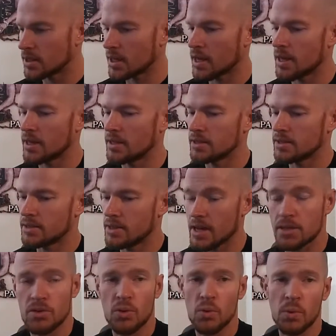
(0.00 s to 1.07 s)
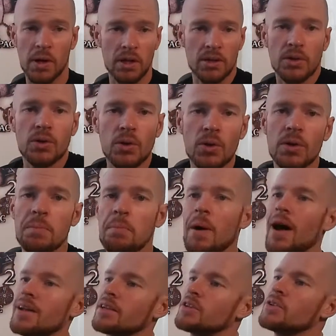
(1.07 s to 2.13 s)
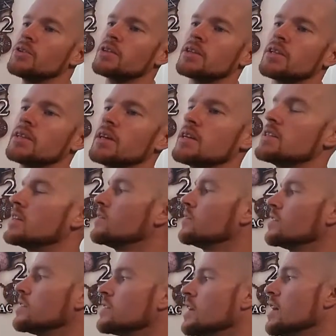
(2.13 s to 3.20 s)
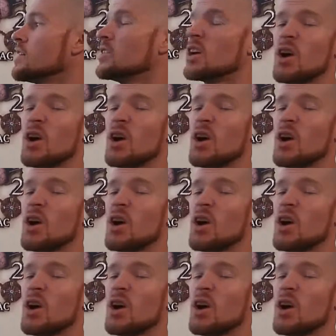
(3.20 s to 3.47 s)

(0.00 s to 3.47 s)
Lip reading: and that's all well and good, but usually they generally say,